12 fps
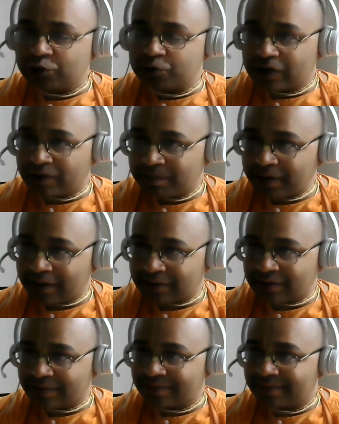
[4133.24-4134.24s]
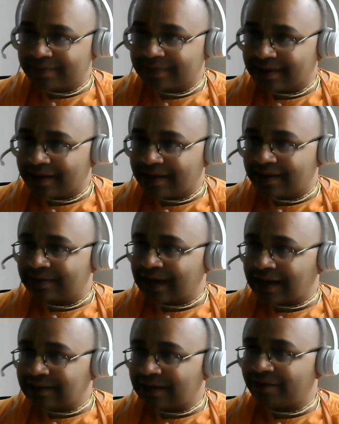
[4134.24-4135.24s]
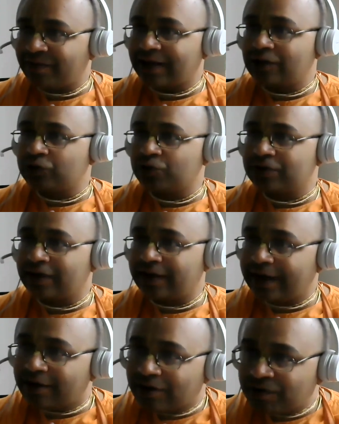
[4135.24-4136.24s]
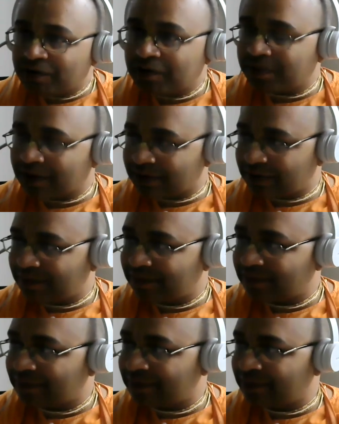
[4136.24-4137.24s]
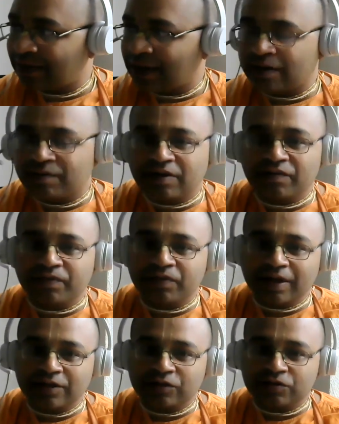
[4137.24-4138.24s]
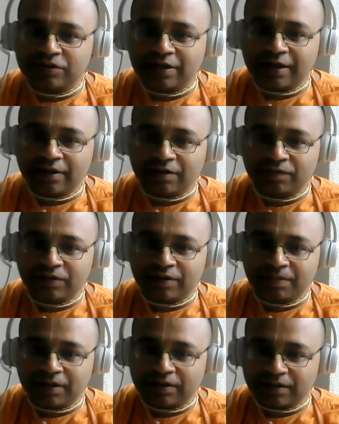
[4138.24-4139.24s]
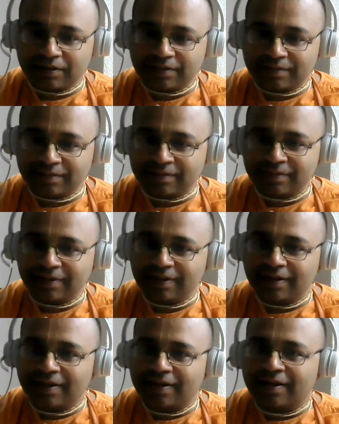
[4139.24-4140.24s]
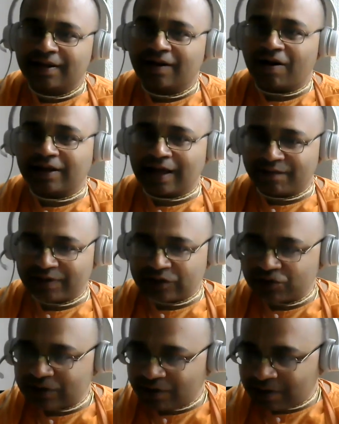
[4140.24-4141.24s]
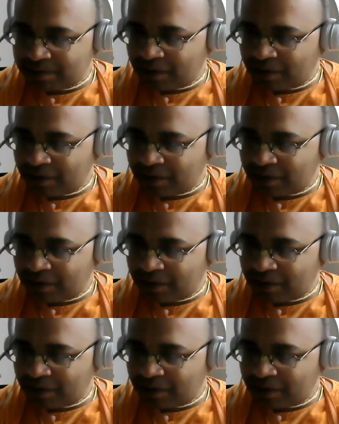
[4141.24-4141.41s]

choose our birth. Neither we can choose the date of our birth. Hmm. Anyone of you can choose the date of your birth. Hmm. Or can we choose our